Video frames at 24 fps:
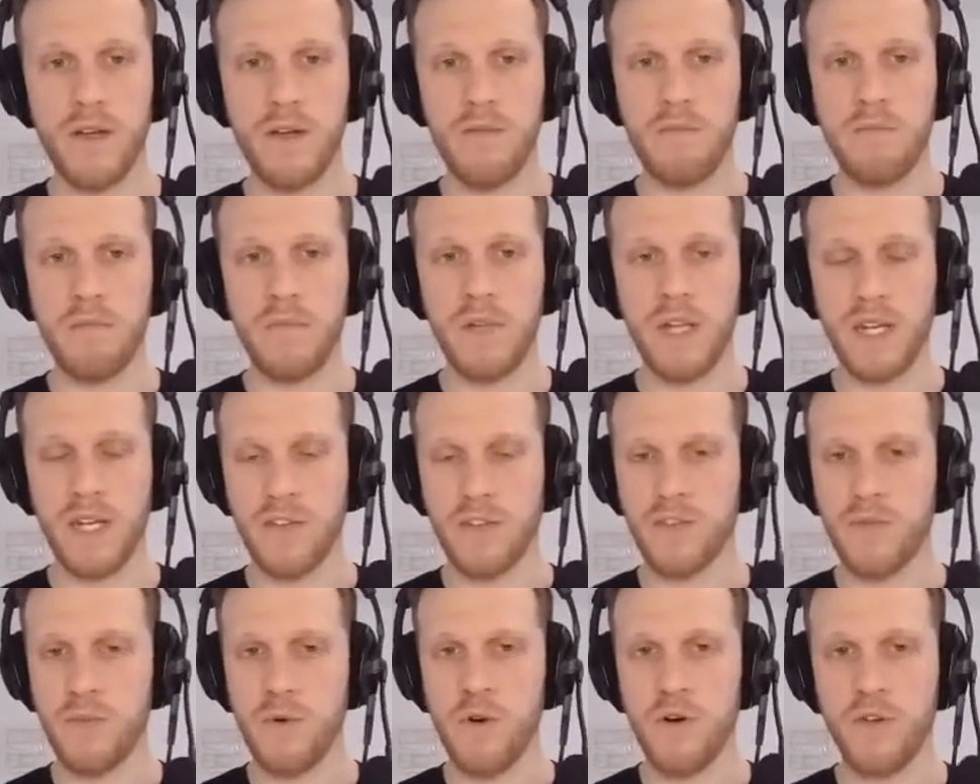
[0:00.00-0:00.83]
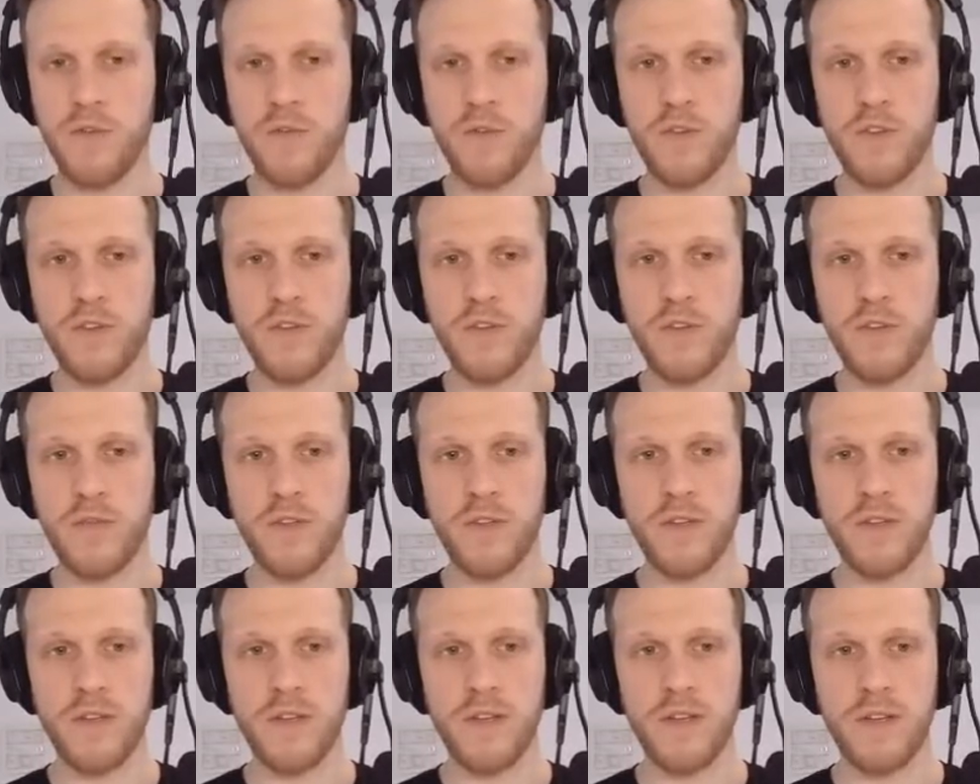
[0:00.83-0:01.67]
like support for
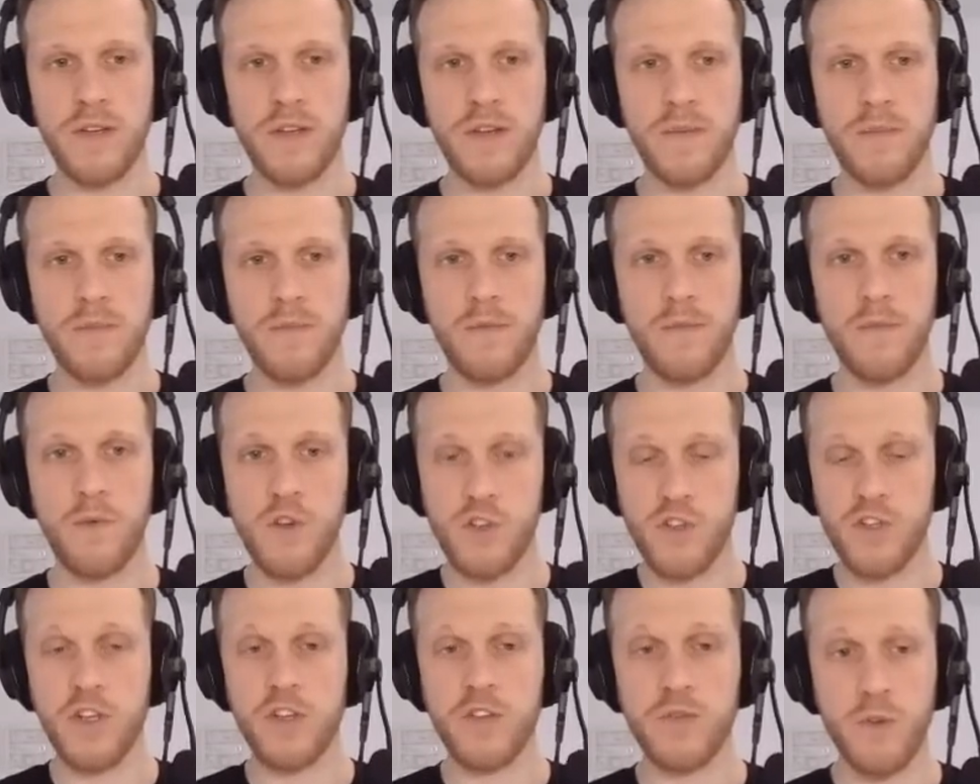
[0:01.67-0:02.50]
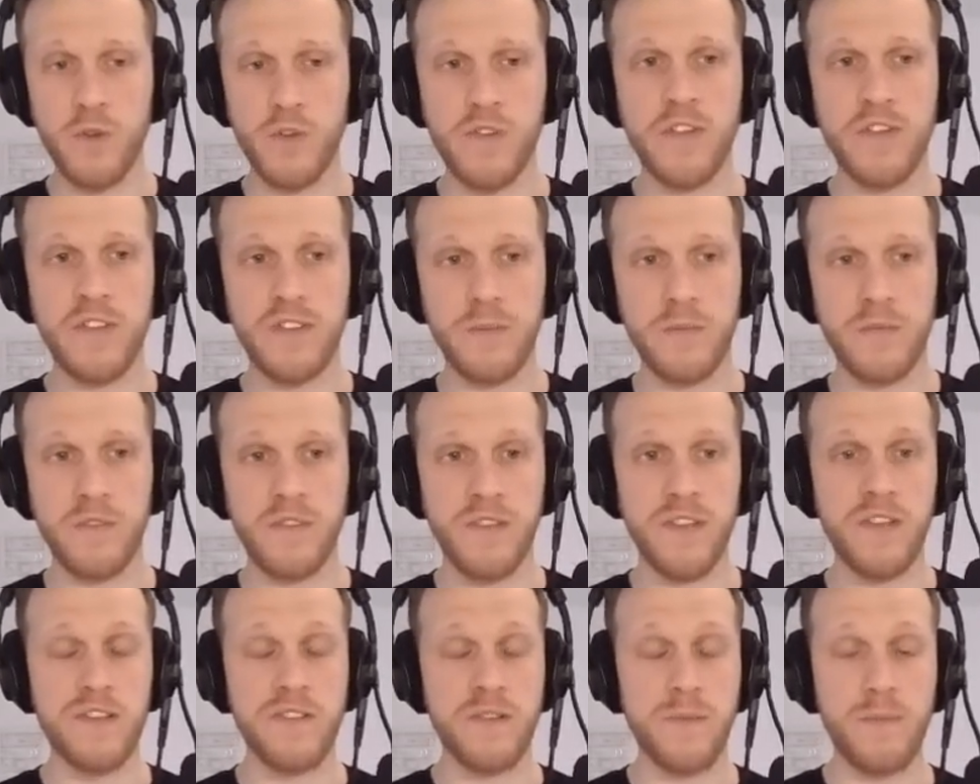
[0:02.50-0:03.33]
different um, version control systems
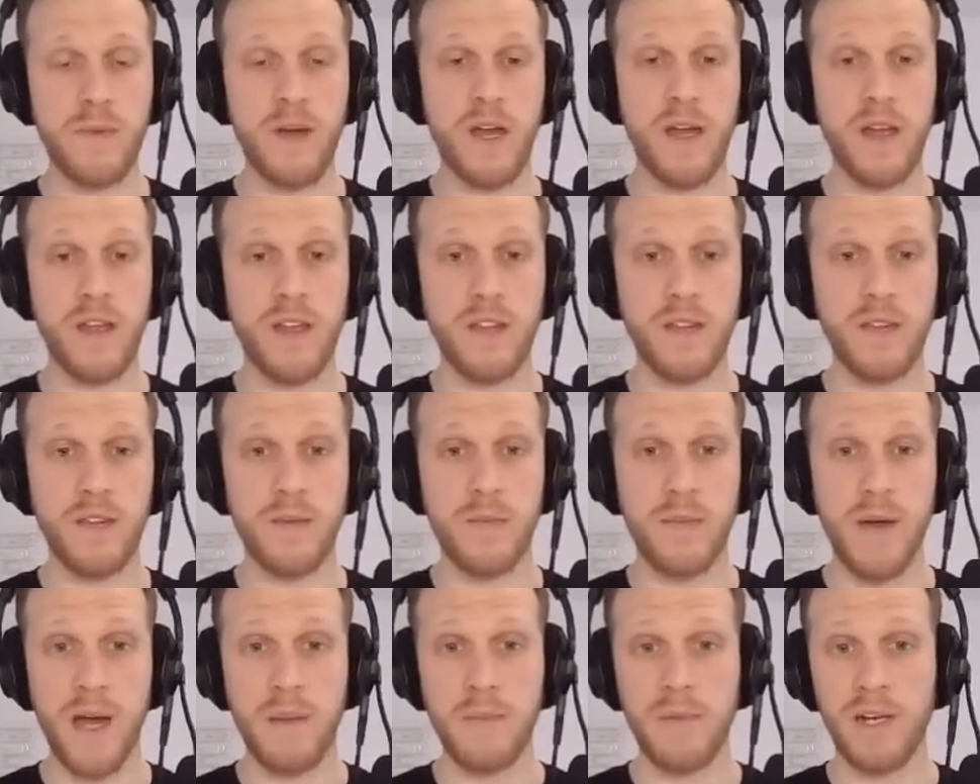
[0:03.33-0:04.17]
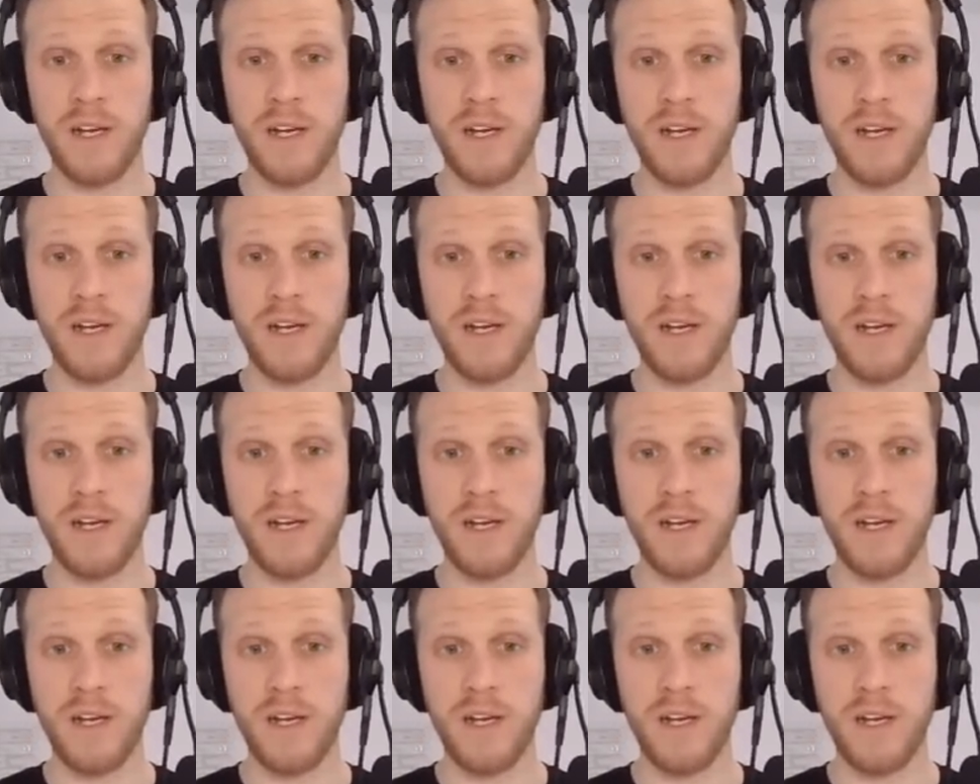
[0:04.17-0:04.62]
is in, in the pipeline.